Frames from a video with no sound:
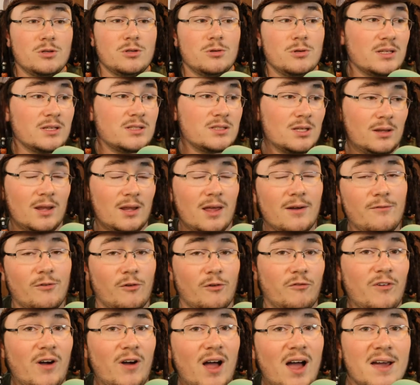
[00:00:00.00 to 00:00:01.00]
get to level
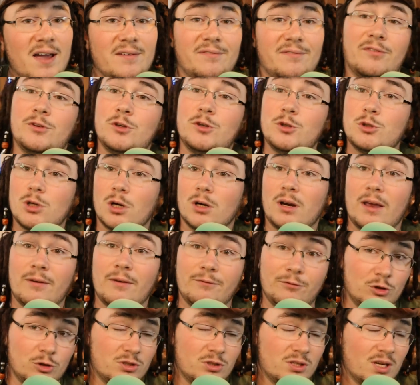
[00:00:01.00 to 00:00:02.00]
5, if
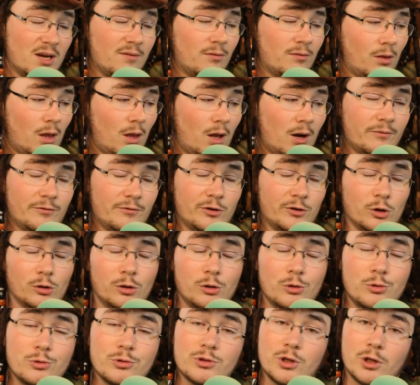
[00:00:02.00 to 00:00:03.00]
you save a lot of your
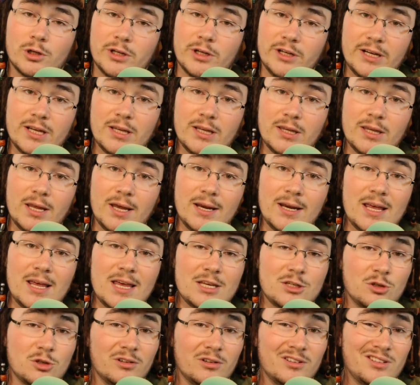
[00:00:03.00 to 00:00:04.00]
loot and turn it in, then it's
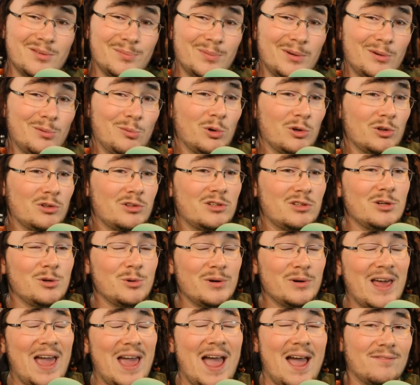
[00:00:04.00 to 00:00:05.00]
going to be worth
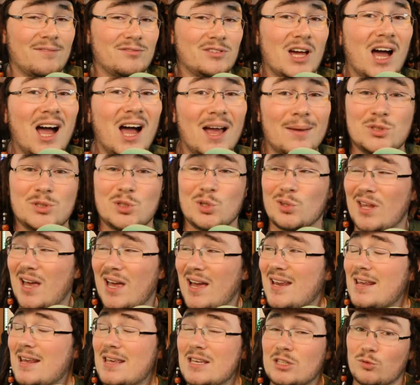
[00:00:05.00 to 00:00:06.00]
2.5 times. So
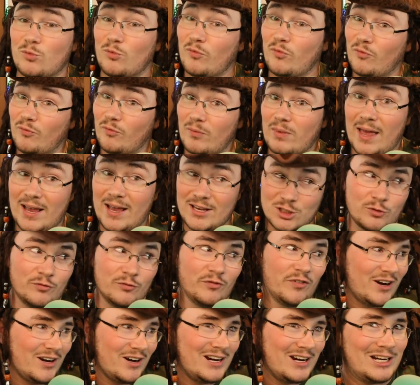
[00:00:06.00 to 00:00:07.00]
that's
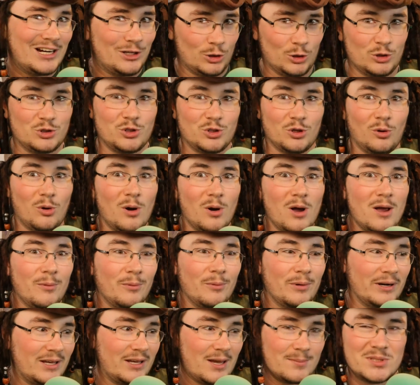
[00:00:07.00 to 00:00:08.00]
very crucial
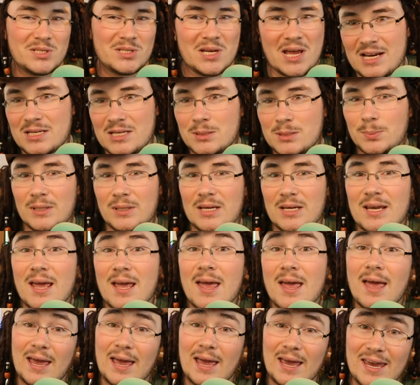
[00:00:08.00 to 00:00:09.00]
when it comes to XP
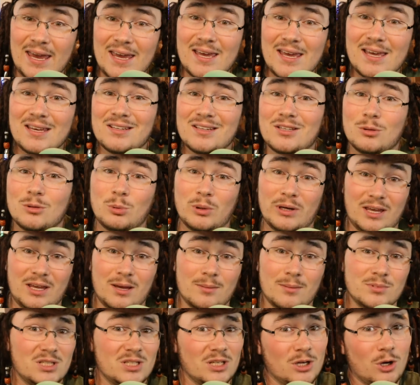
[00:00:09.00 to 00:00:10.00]
and when it
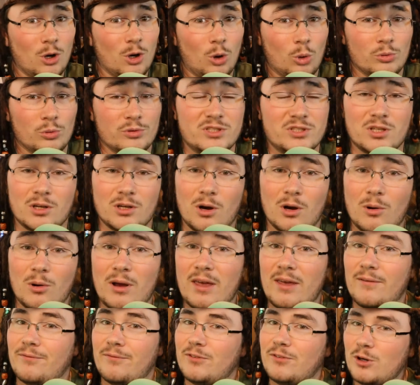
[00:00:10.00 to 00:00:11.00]
comes to gold. So
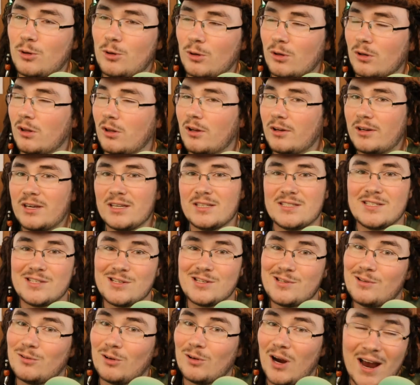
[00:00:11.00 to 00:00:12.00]
if you're looking to
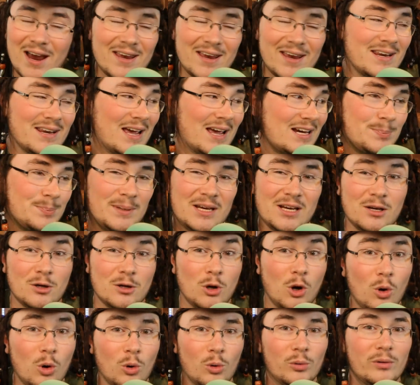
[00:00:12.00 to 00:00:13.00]
grind XP and
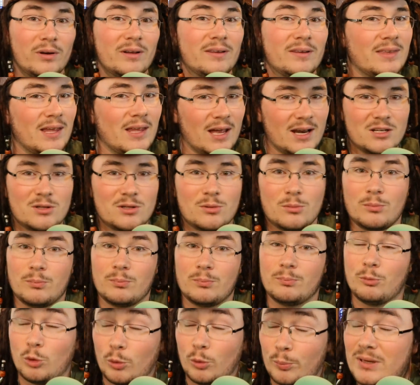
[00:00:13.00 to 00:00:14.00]
gold, it
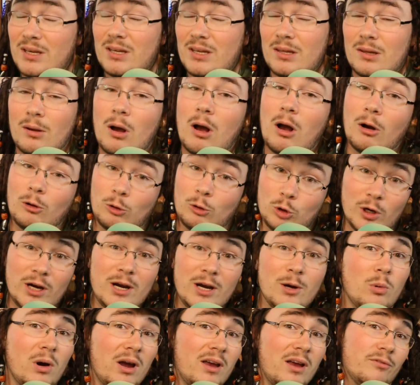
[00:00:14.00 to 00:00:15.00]
will be a great
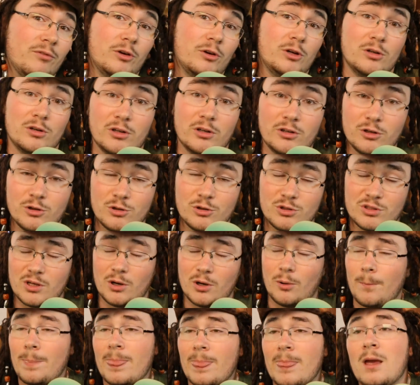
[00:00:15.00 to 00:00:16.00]
way for you to do so.
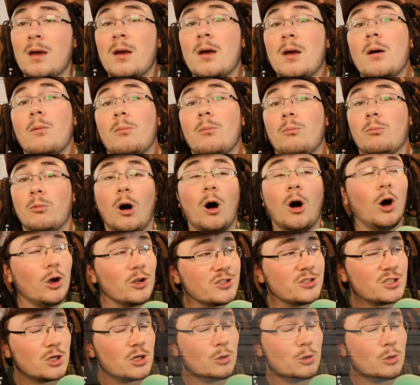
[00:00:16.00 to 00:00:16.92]
Also,